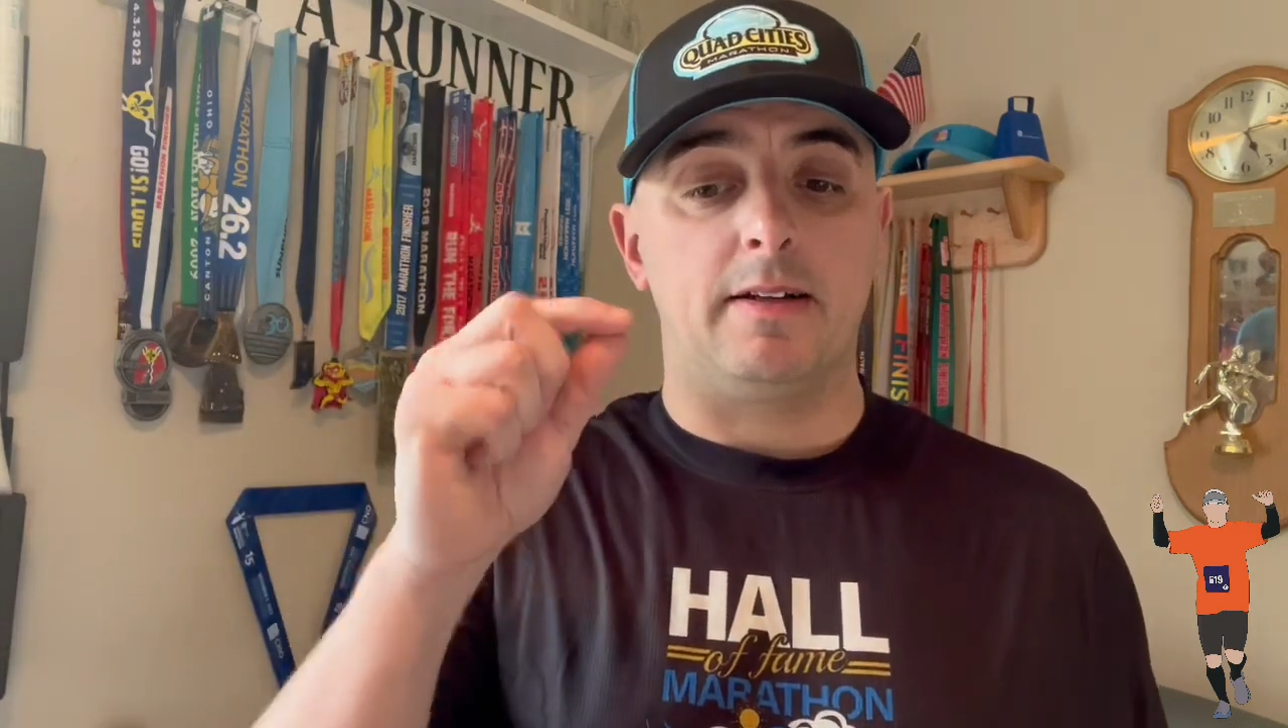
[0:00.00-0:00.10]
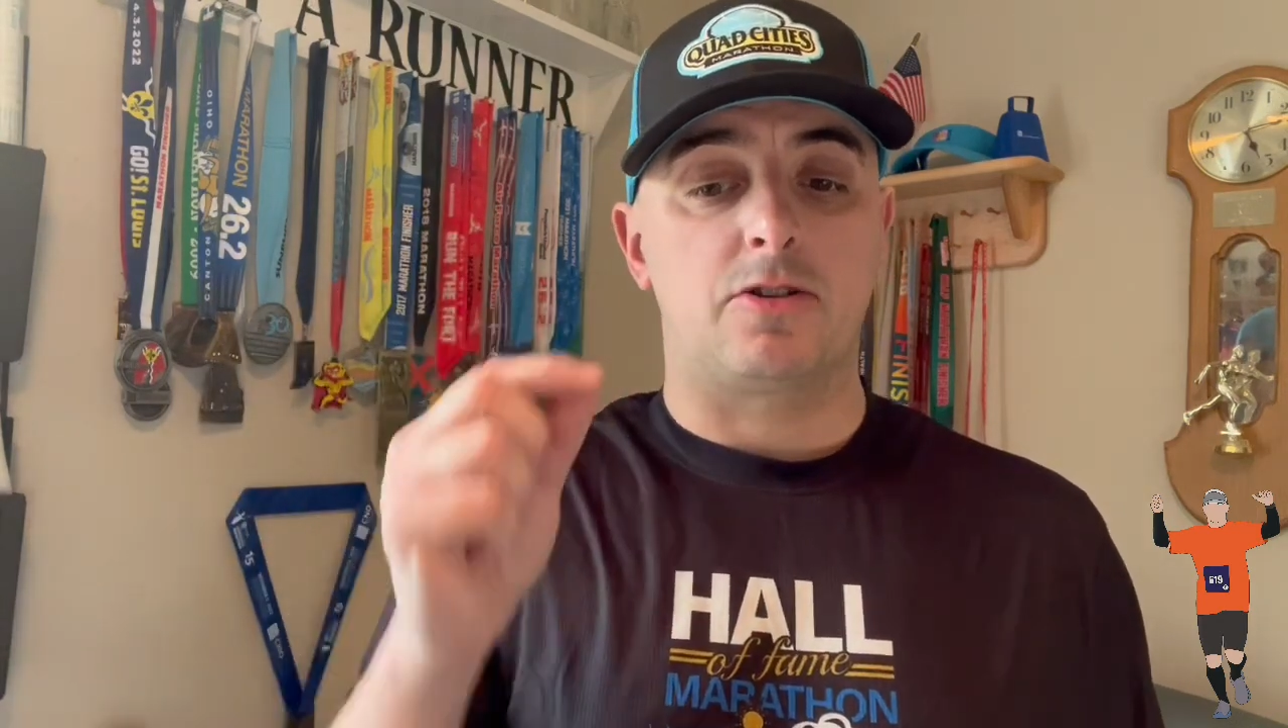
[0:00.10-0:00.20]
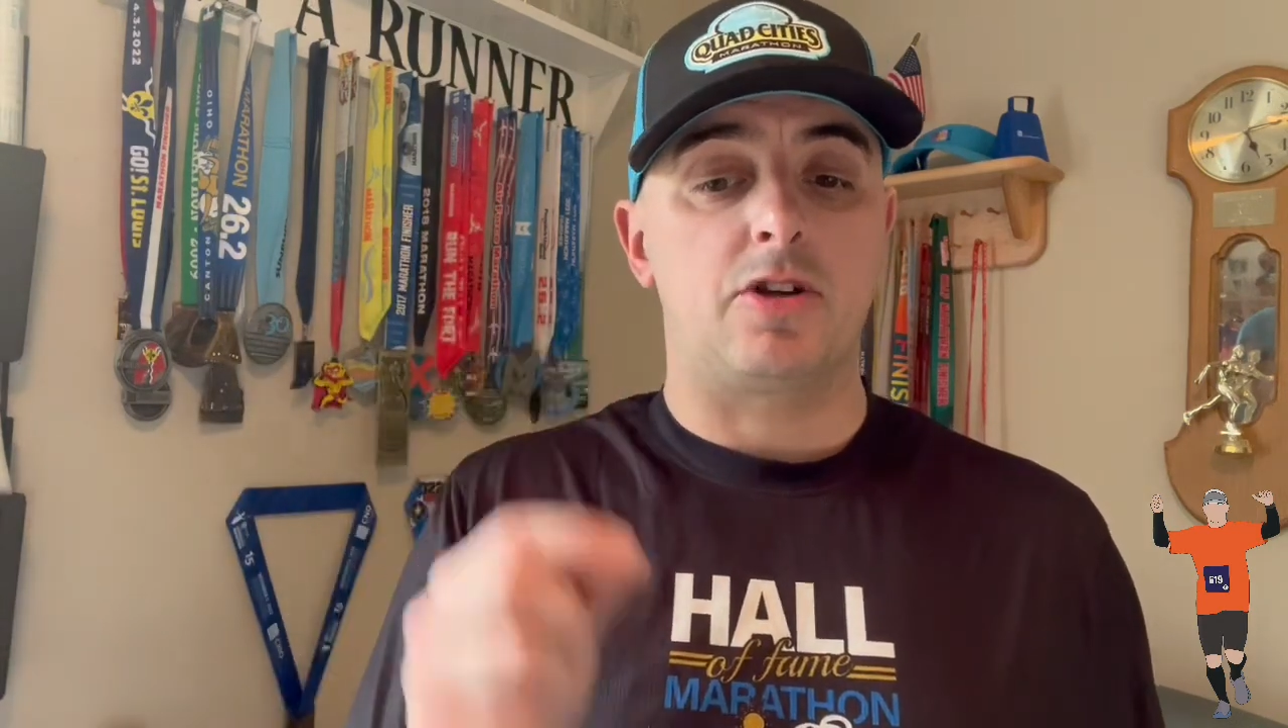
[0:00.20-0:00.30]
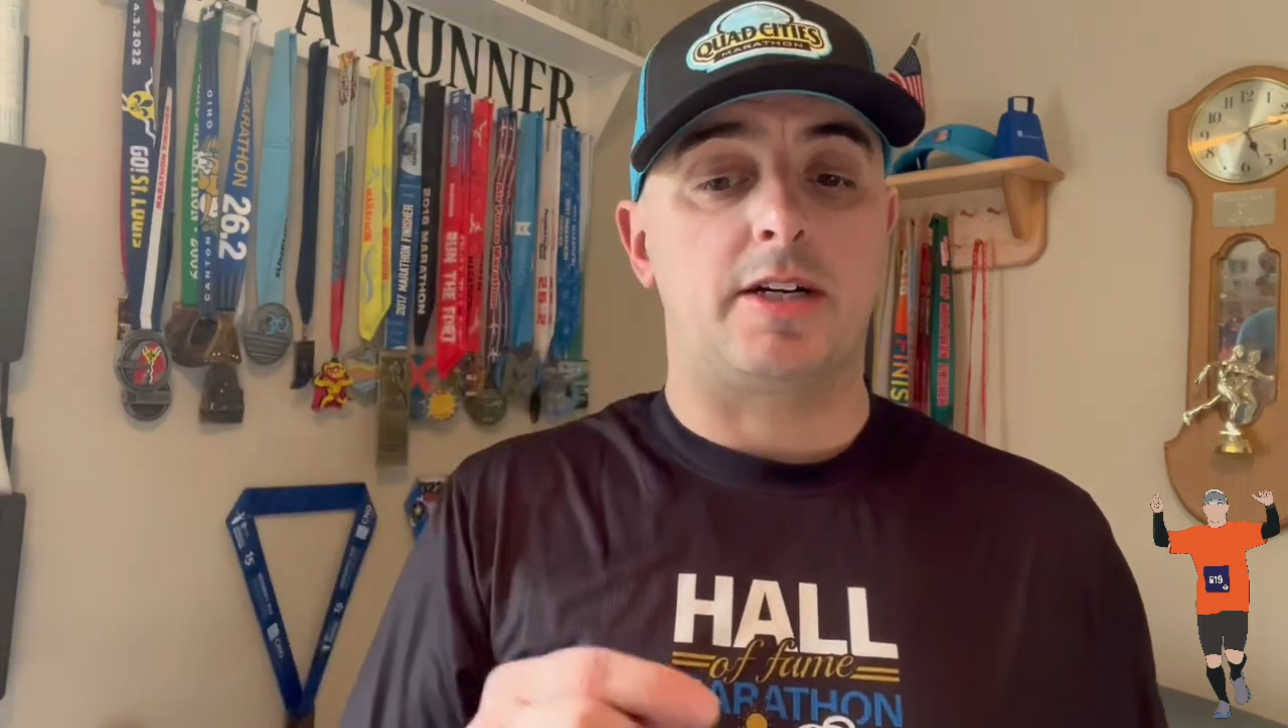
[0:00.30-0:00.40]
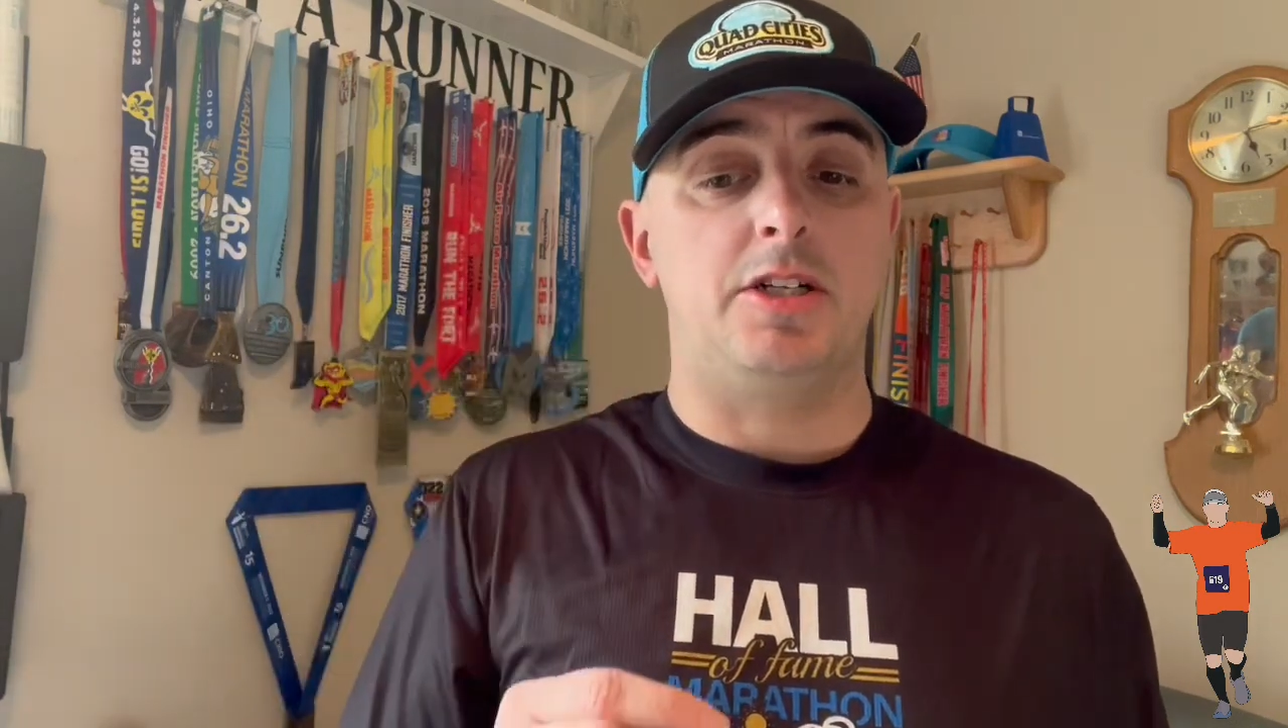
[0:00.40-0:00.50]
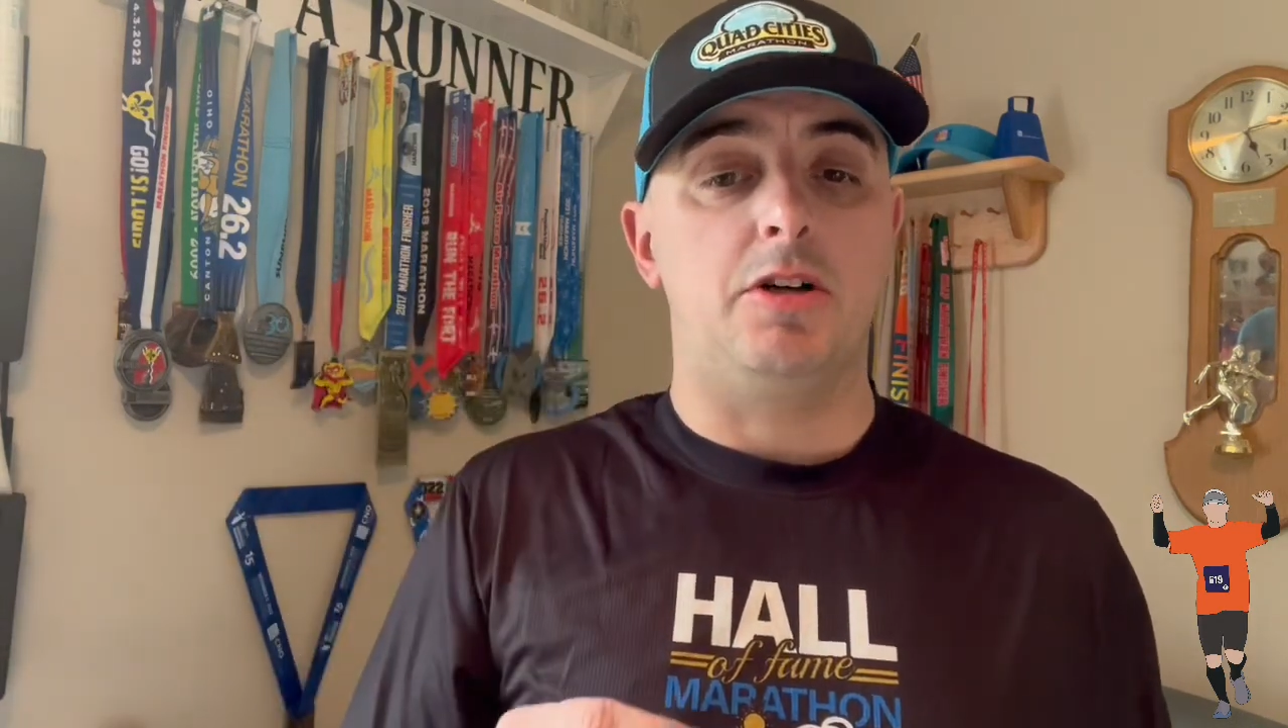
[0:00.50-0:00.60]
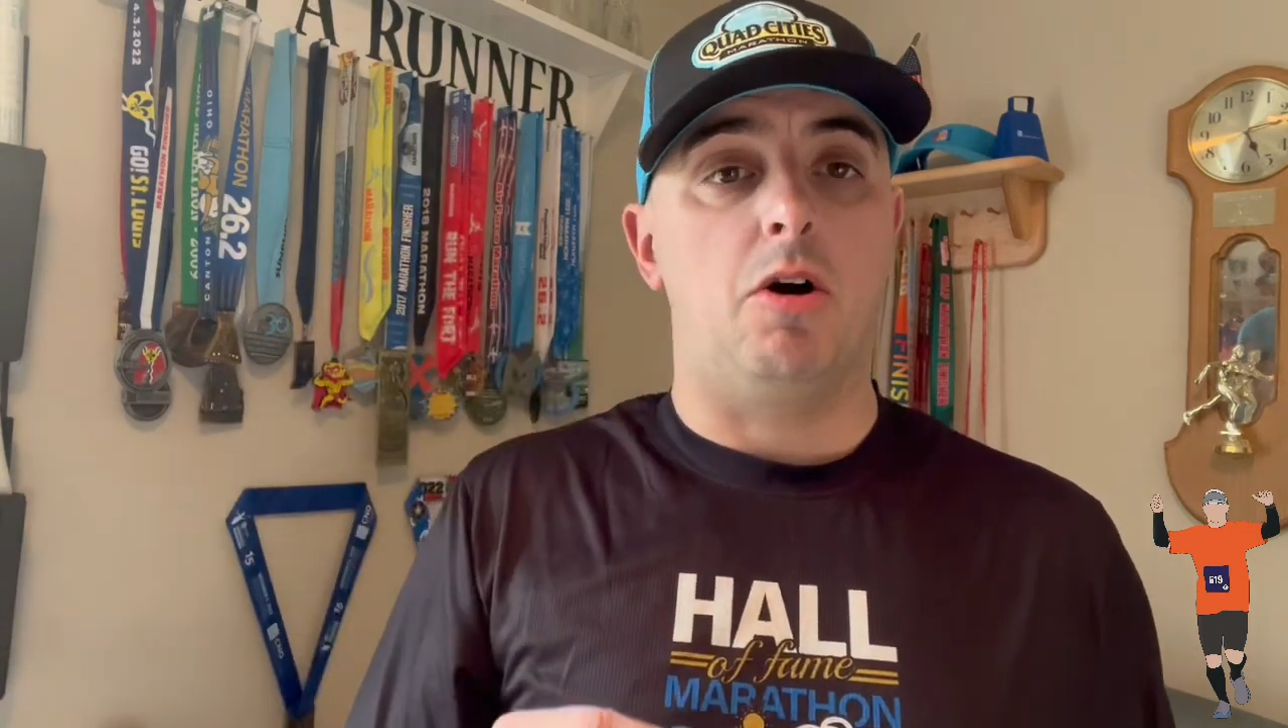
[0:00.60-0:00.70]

instructing you